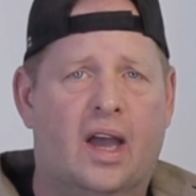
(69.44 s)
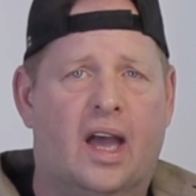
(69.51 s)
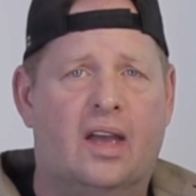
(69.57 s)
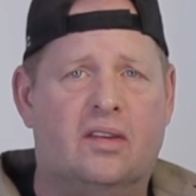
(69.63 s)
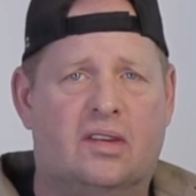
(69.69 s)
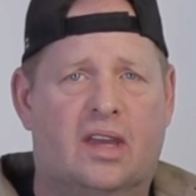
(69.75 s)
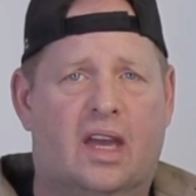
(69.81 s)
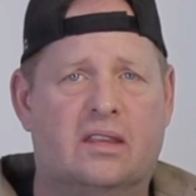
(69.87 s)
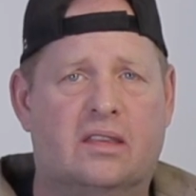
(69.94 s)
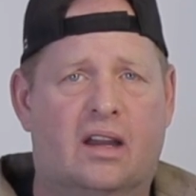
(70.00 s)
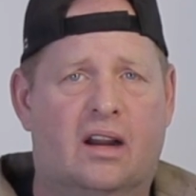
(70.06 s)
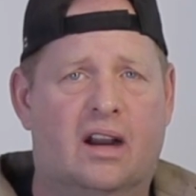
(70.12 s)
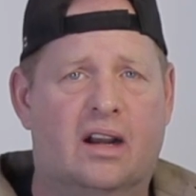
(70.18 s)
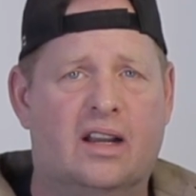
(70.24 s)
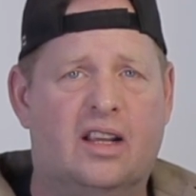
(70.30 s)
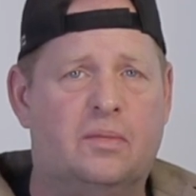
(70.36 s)
guys out
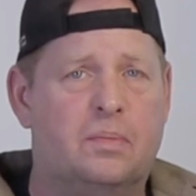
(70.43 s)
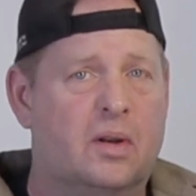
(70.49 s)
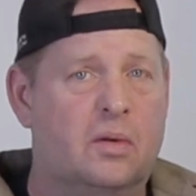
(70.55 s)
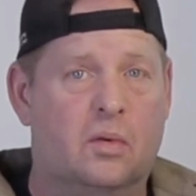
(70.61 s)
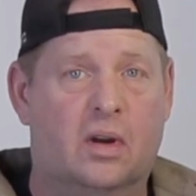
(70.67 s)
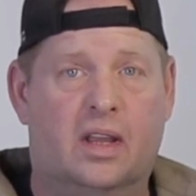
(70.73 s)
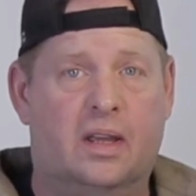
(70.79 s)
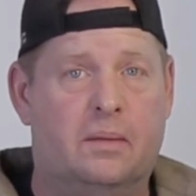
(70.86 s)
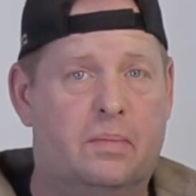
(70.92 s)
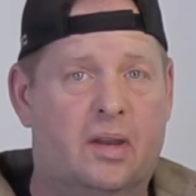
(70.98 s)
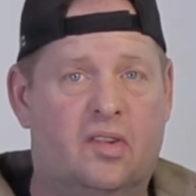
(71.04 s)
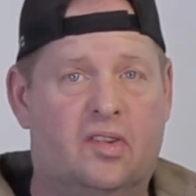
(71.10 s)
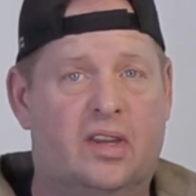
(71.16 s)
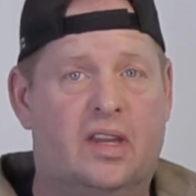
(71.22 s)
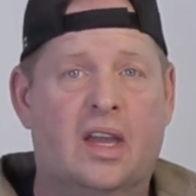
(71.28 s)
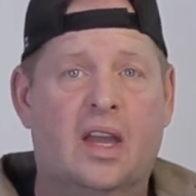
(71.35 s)
there, and he's been really
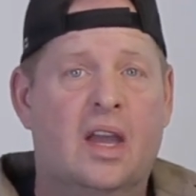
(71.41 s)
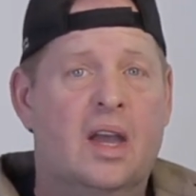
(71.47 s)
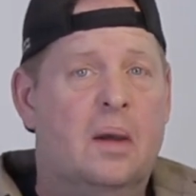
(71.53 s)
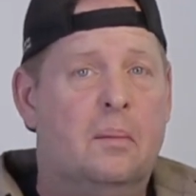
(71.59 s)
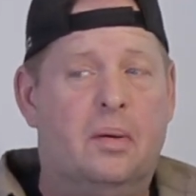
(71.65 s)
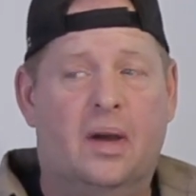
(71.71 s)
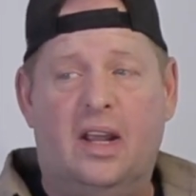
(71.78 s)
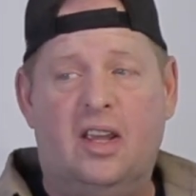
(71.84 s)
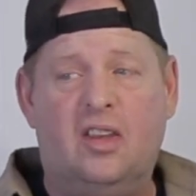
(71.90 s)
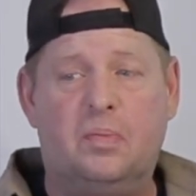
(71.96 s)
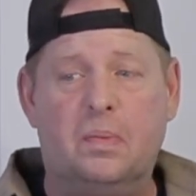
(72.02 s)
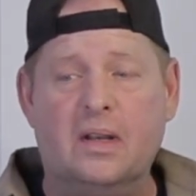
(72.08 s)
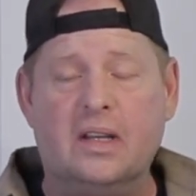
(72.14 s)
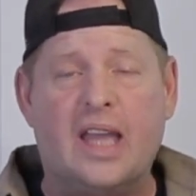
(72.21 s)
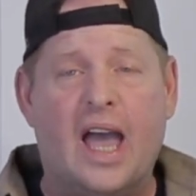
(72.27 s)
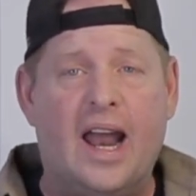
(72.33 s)
busy, but he's
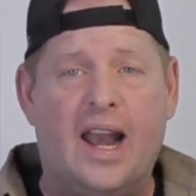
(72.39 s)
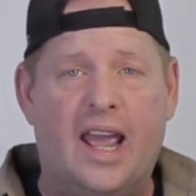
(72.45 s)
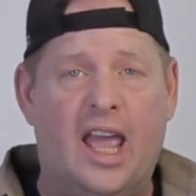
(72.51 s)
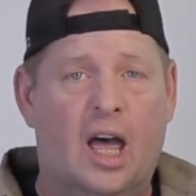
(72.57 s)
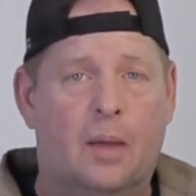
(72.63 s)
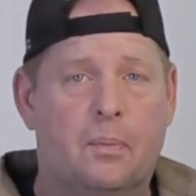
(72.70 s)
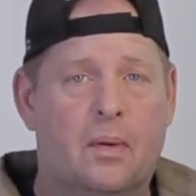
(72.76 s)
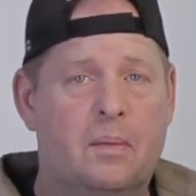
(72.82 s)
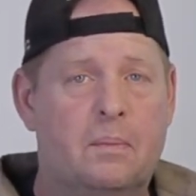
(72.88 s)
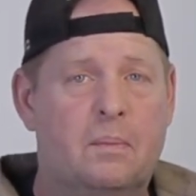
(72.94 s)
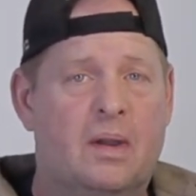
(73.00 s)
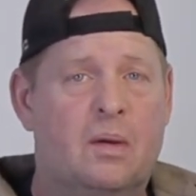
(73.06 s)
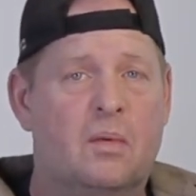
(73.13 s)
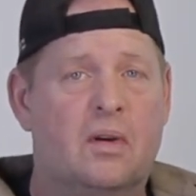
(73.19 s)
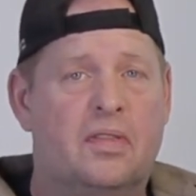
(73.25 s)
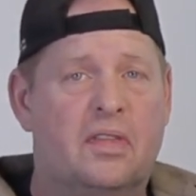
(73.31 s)
been kind of helping
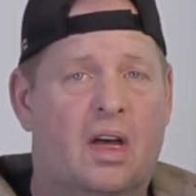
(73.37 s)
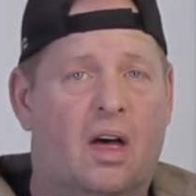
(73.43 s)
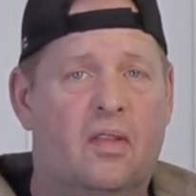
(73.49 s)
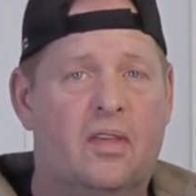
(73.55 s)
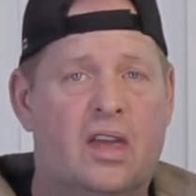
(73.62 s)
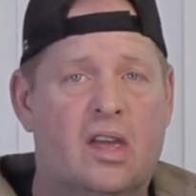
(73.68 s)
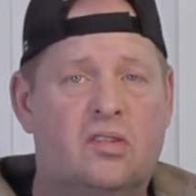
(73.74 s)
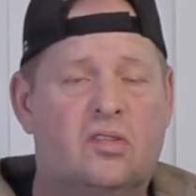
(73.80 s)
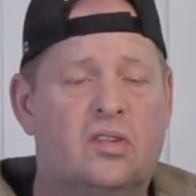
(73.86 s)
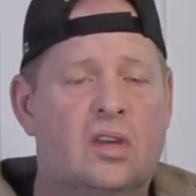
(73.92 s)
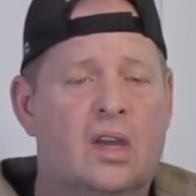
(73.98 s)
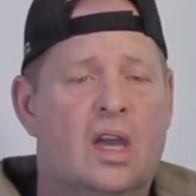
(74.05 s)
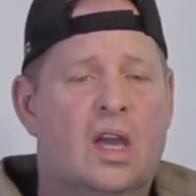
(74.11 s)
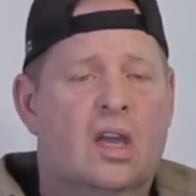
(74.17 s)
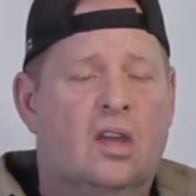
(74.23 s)
me with all this.